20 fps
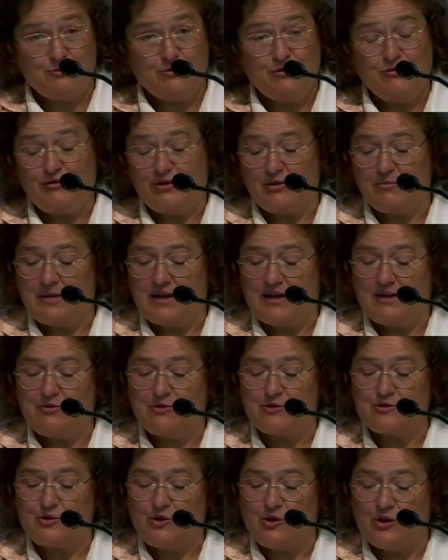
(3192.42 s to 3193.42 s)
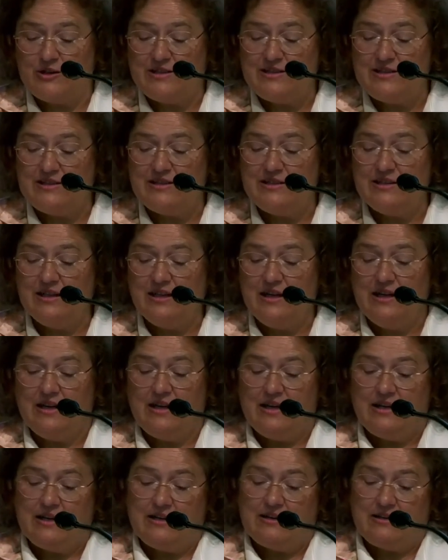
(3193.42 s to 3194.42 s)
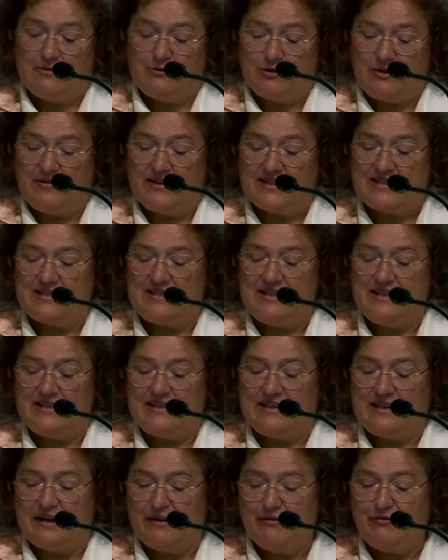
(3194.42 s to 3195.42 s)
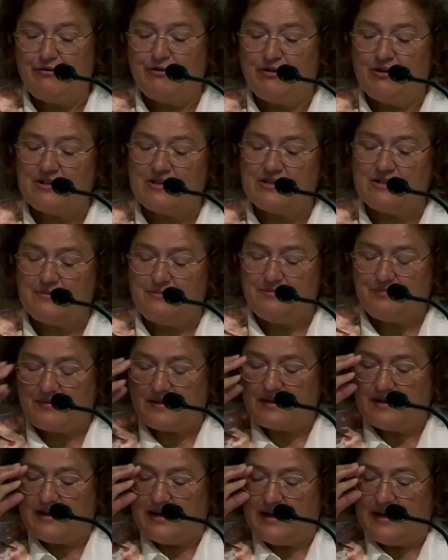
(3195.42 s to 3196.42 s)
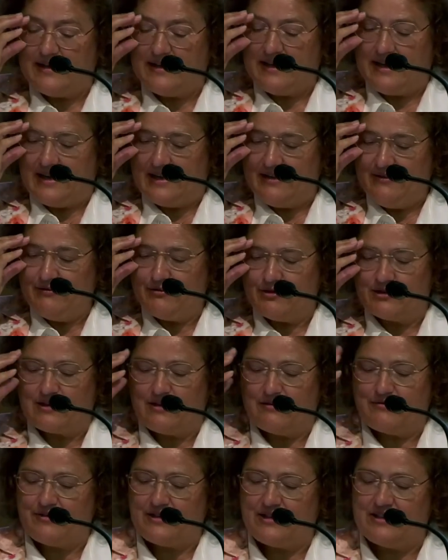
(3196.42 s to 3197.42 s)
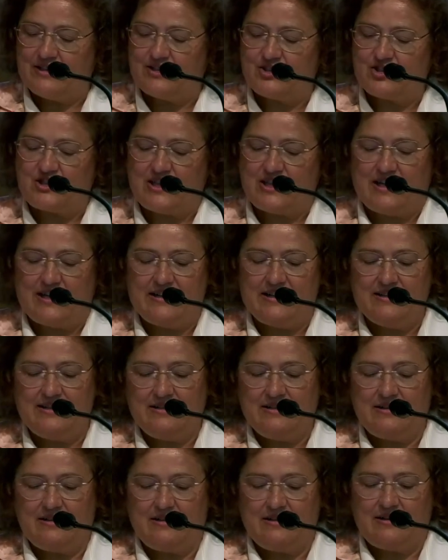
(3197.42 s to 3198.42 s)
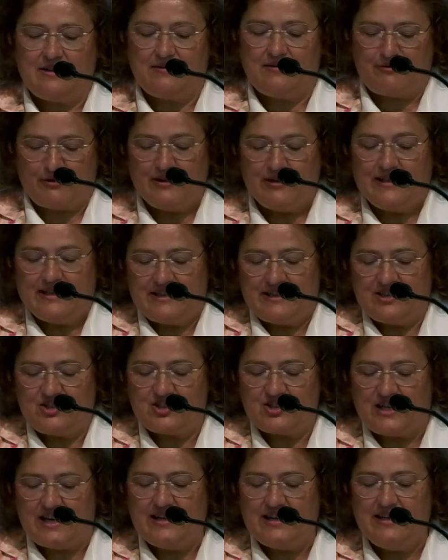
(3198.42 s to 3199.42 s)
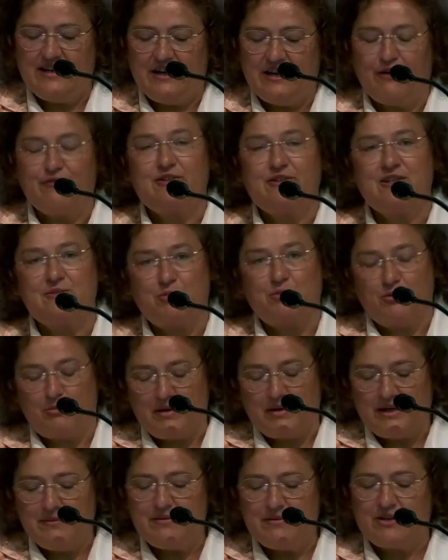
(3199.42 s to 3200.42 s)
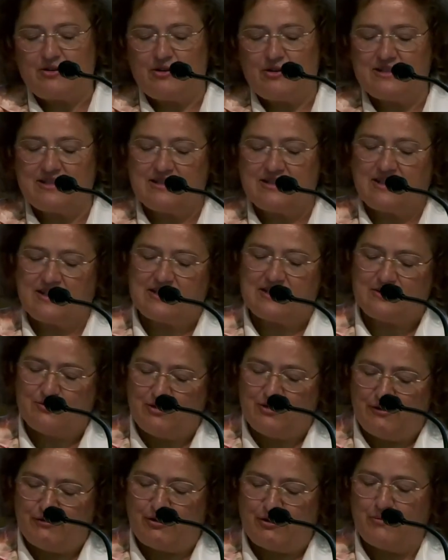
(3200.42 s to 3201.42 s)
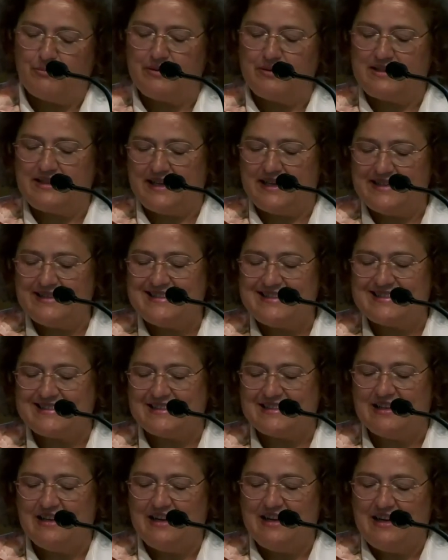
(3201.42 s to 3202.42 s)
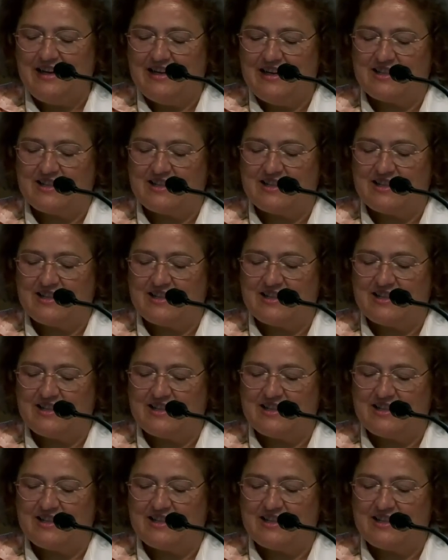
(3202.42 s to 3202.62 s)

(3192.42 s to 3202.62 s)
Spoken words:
Recently, Markus Holt's University of Erfurt attempted to formulate a response based on Stein to the problem of focusing on competences as educational goals.